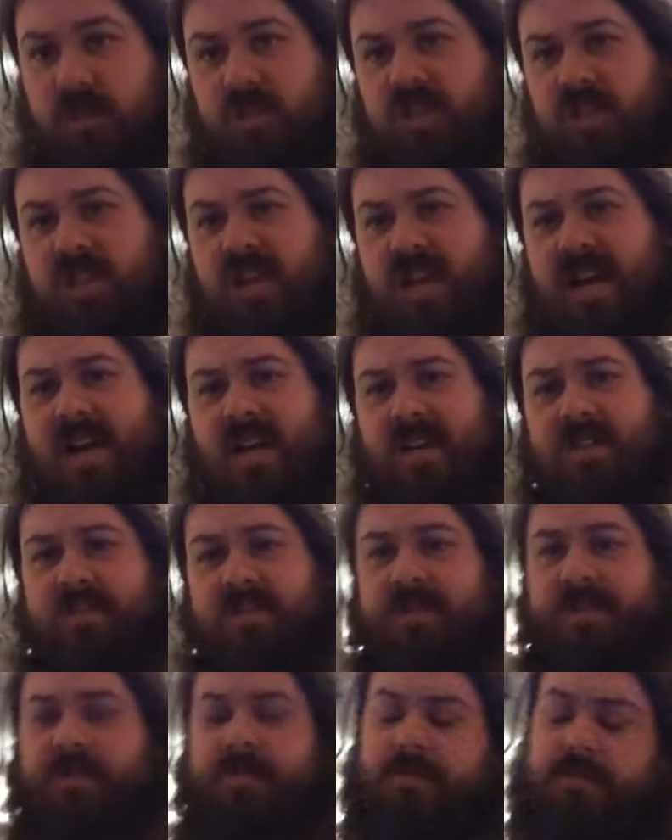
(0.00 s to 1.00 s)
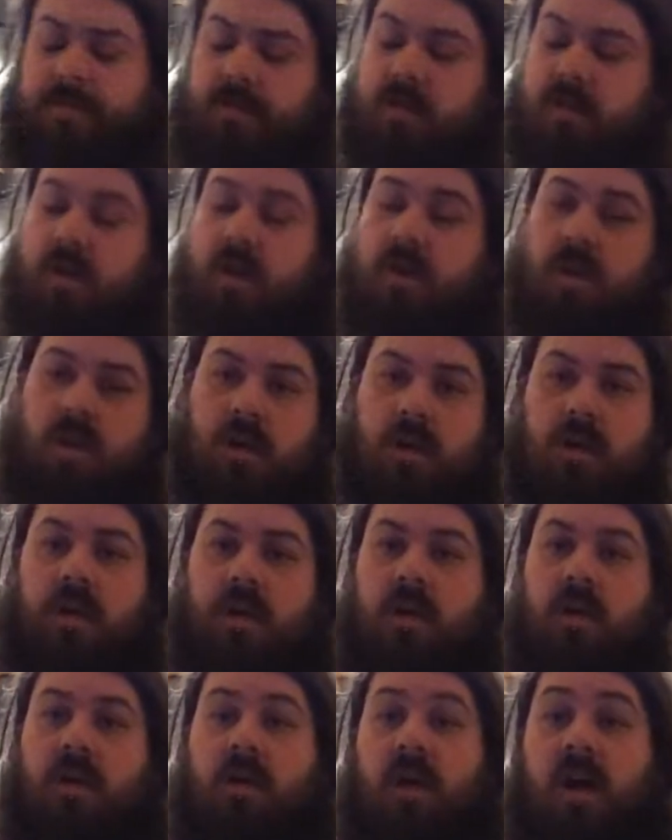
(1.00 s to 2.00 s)
jazz.
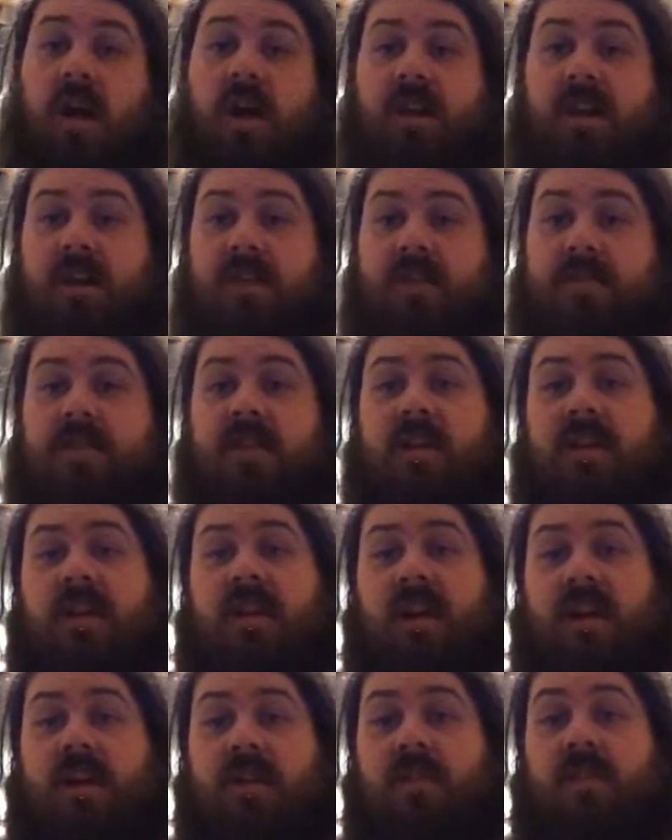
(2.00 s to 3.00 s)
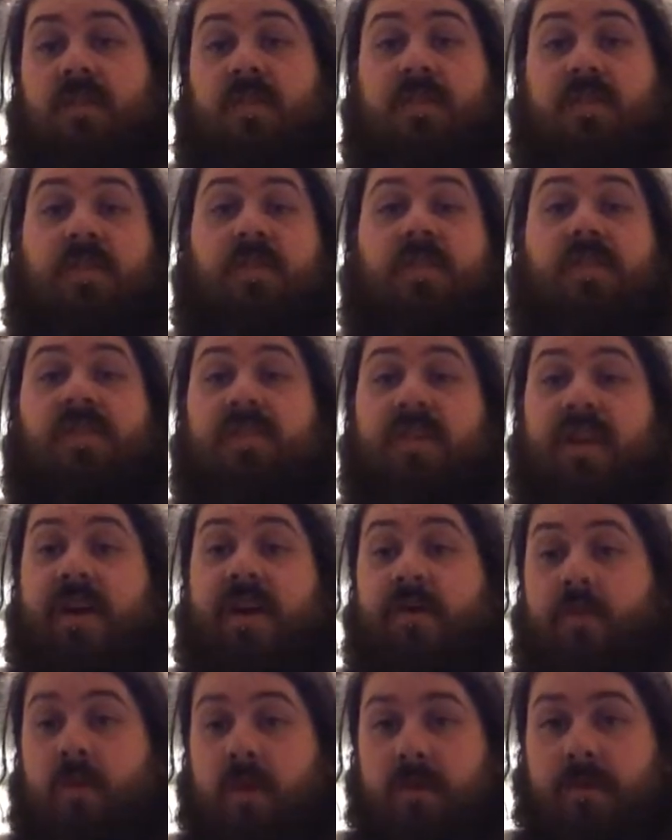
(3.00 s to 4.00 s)
I needed the
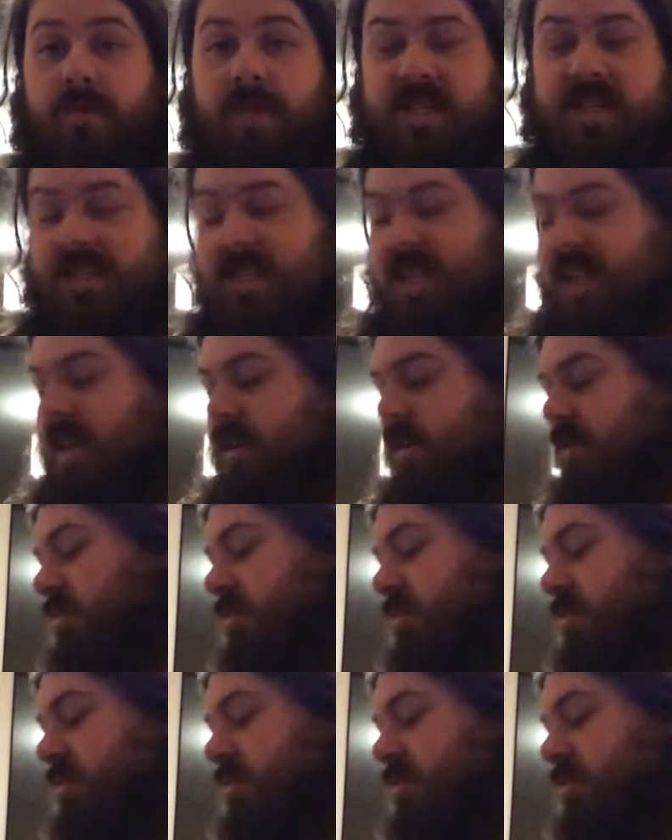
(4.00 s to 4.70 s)
third one basically.